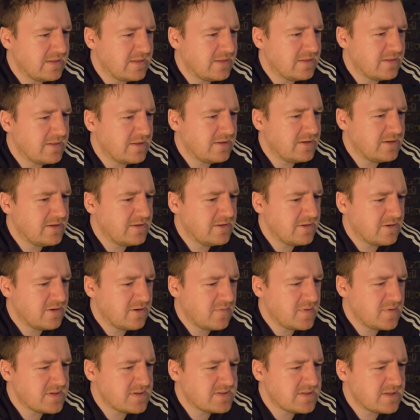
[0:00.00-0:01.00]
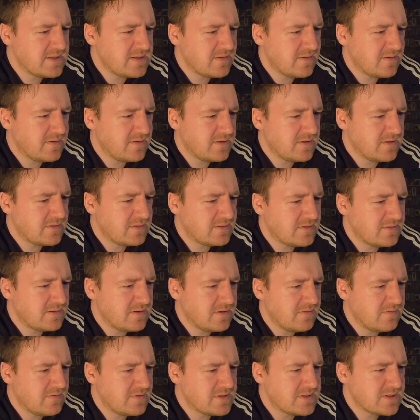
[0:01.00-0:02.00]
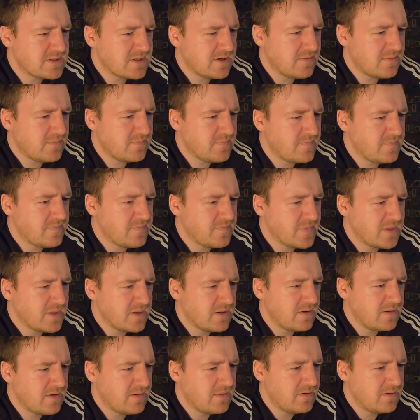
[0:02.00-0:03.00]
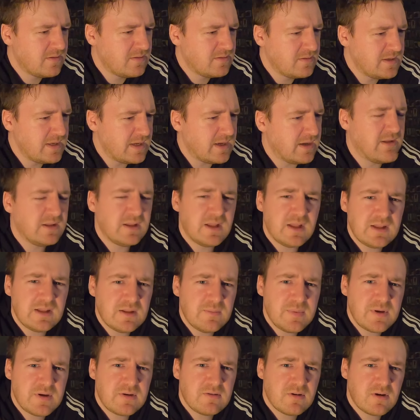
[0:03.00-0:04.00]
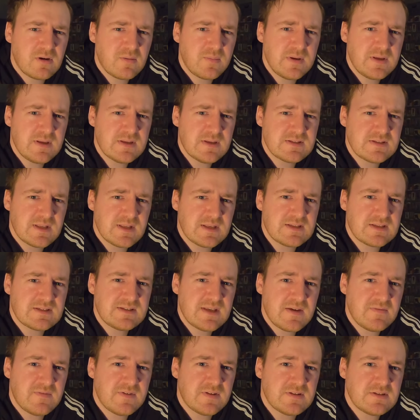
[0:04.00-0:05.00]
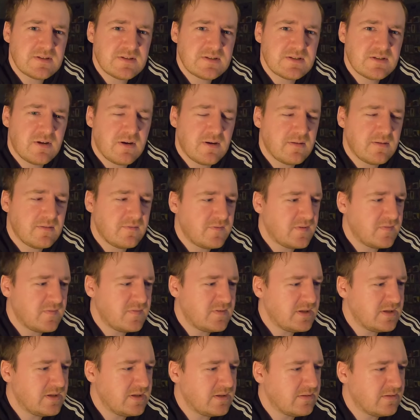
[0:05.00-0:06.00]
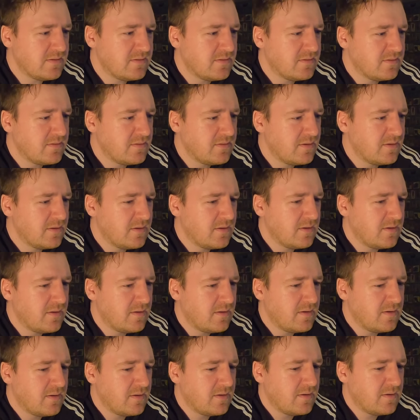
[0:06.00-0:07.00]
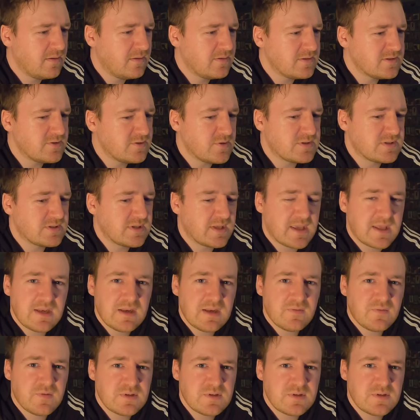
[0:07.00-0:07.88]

did the comment say that this it was Olympic rugby is like sevens, not 15. So it's like a different